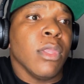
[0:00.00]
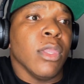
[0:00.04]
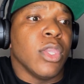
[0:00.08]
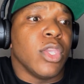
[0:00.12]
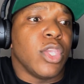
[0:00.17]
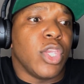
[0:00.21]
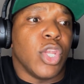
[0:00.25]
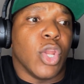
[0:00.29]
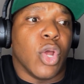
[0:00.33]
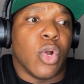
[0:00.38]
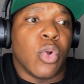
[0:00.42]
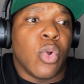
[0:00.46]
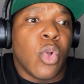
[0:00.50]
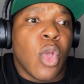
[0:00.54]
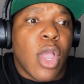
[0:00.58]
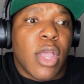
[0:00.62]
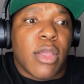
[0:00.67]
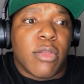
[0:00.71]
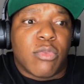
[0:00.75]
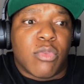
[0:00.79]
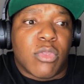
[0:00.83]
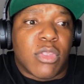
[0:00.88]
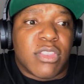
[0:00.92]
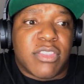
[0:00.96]
You know,
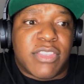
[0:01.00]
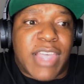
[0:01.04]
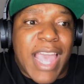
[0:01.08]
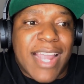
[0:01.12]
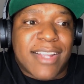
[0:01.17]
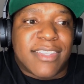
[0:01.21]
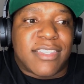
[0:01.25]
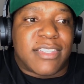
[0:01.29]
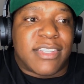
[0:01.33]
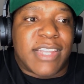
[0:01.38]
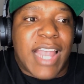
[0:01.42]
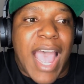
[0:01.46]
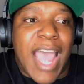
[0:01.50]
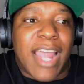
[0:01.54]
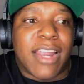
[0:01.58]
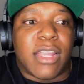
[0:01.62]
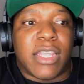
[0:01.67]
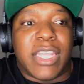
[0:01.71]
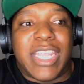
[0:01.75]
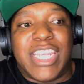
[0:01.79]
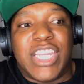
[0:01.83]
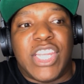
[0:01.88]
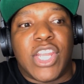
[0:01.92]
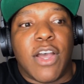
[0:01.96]
that's not
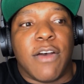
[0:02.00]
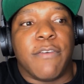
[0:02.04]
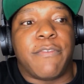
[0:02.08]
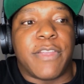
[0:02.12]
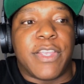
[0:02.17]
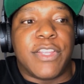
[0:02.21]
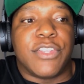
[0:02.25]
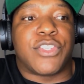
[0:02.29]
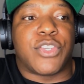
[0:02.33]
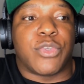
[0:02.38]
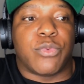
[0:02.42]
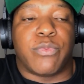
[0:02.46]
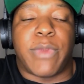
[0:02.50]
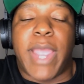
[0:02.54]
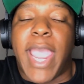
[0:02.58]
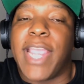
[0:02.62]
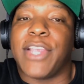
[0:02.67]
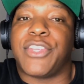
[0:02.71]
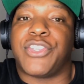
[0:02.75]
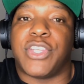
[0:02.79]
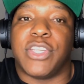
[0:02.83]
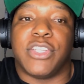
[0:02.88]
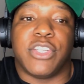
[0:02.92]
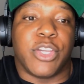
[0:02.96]
enough
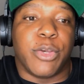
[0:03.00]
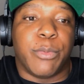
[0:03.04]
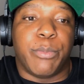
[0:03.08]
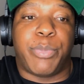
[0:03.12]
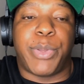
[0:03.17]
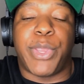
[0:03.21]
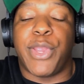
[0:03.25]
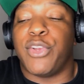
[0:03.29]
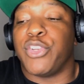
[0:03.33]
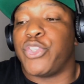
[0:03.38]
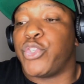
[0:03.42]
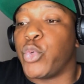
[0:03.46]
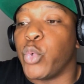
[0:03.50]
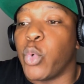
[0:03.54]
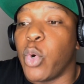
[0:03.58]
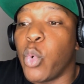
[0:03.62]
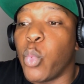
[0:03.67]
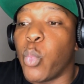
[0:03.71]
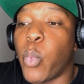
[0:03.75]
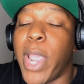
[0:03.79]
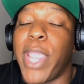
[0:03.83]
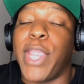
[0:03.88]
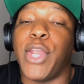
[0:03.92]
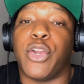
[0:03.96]
interaction compared to a
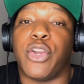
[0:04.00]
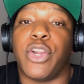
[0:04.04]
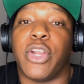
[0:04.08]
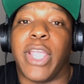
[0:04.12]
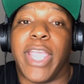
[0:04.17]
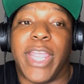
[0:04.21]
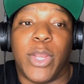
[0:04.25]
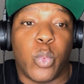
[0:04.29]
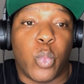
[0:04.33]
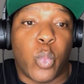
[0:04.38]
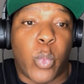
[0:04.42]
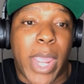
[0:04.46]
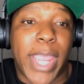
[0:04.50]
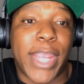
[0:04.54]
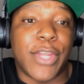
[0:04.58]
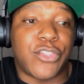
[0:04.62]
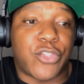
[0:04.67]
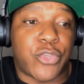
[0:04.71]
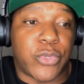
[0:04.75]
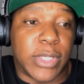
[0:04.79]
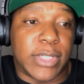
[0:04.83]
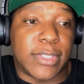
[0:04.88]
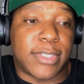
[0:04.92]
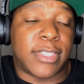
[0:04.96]
waiter and
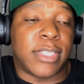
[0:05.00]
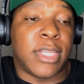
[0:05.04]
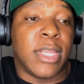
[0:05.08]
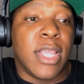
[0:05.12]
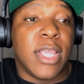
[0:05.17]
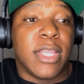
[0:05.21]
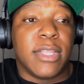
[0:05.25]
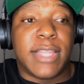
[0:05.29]
waitress